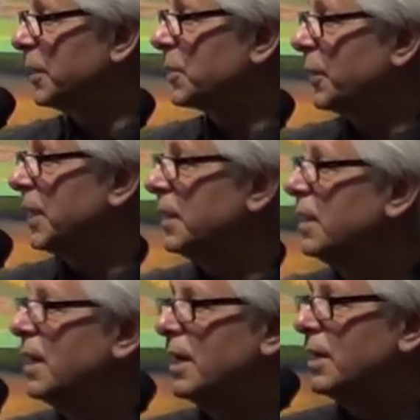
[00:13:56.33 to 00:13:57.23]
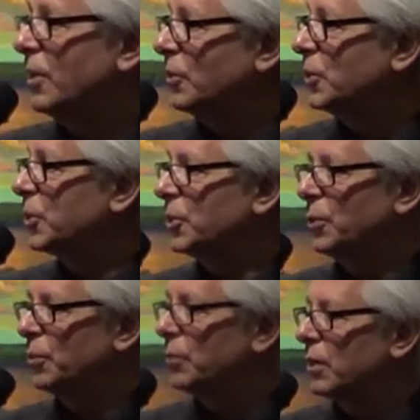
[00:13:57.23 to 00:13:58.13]
between those
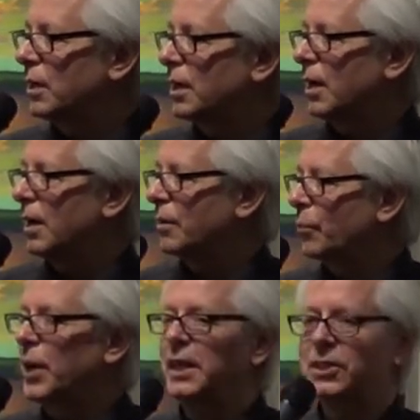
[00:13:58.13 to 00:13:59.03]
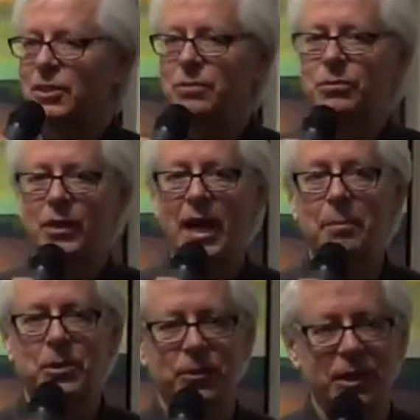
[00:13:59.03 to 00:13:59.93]
two uh, ways of
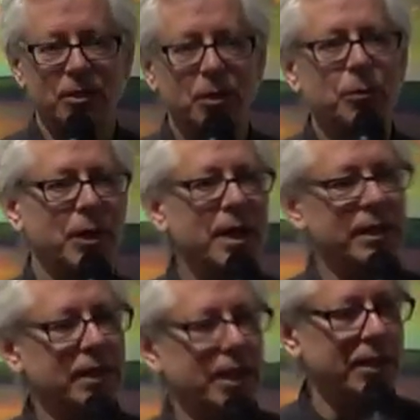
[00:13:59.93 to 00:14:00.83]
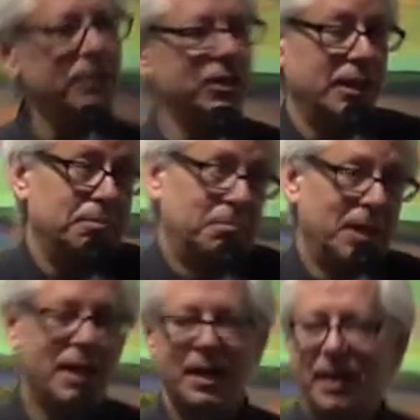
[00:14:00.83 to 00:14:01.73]
capturing or creating energy.
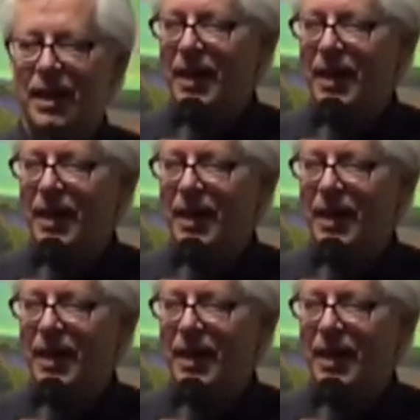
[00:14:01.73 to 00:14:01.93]
Mm.